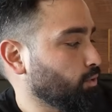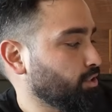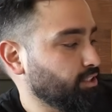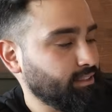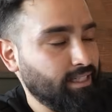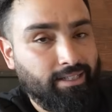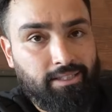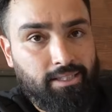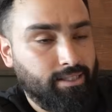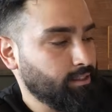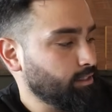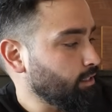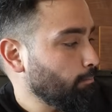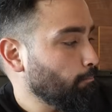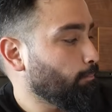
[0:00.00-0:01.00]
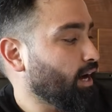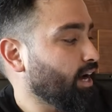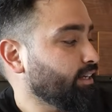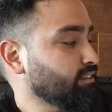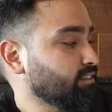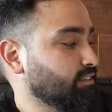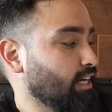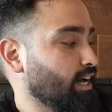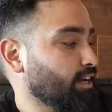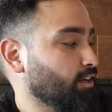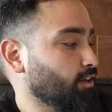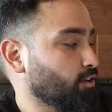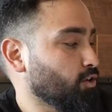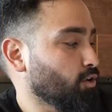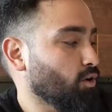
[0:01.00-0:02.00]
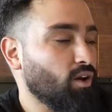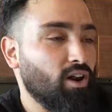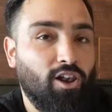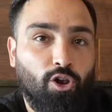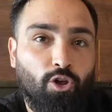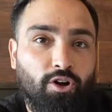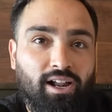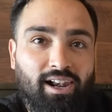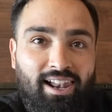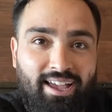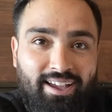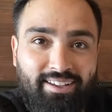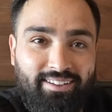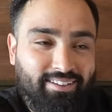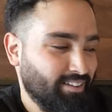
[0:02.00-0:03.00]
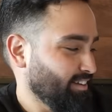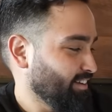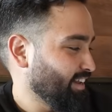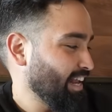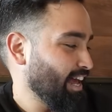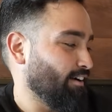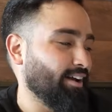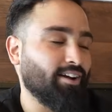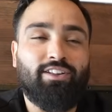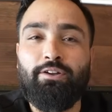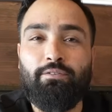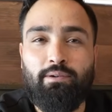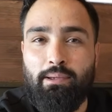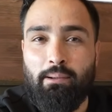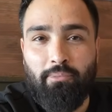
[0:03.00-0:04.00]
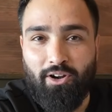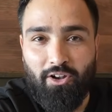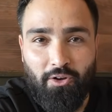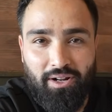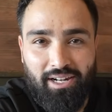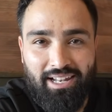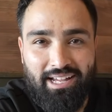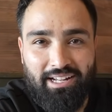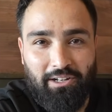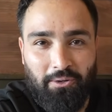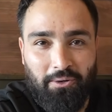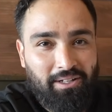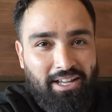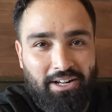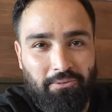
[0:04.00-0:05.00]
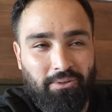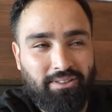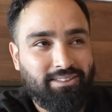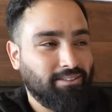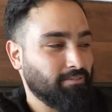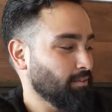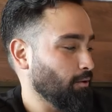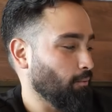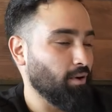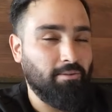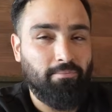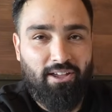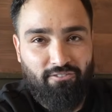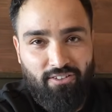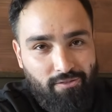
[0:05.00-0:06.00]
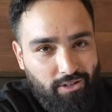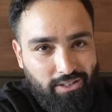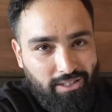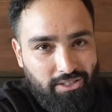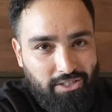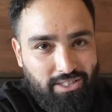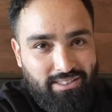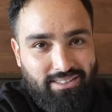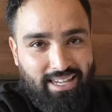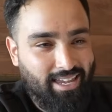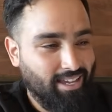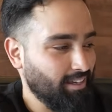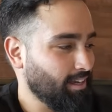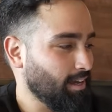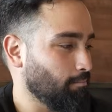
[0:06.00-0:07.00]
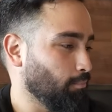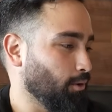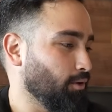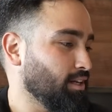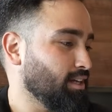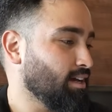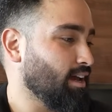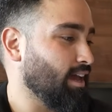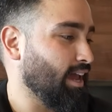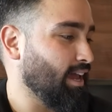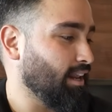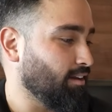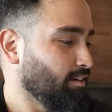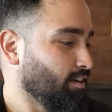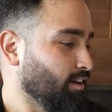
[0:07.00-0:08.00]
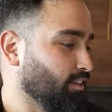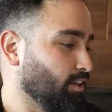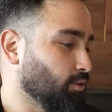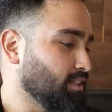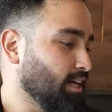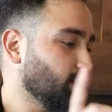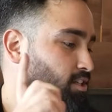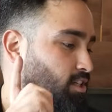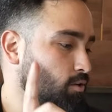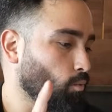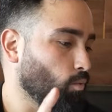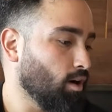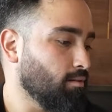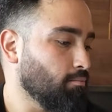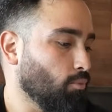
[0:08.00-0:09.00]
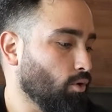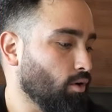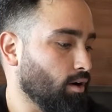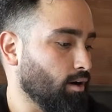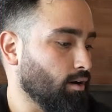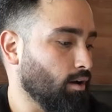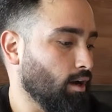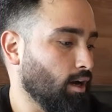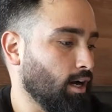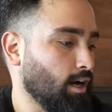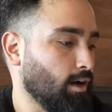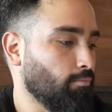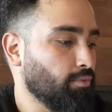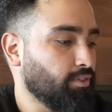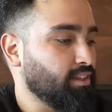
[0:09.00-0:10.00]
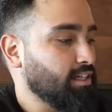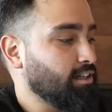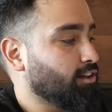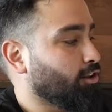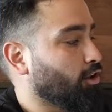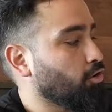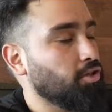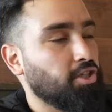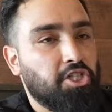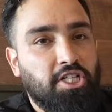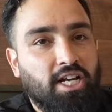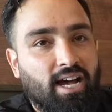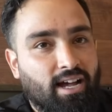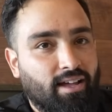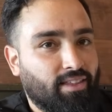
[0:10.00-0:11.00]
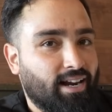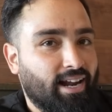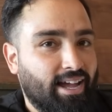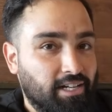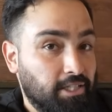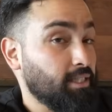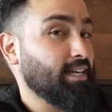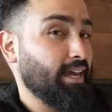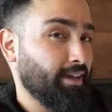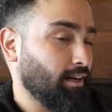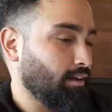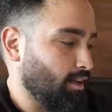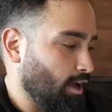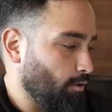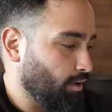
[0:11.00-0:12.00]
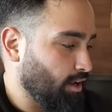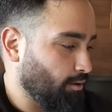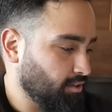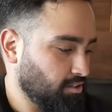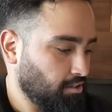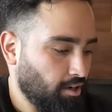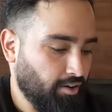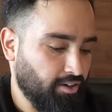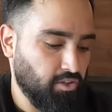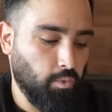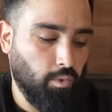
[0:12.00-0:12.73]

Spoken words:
which is actually the Bai Sak Go Lok Lak. Now I only remember Lok Lak. Lok Lak was one of my favorite dishes in Cambodia, and there was actually one more, the Lok Cha, that I actually ate a lot when I was there as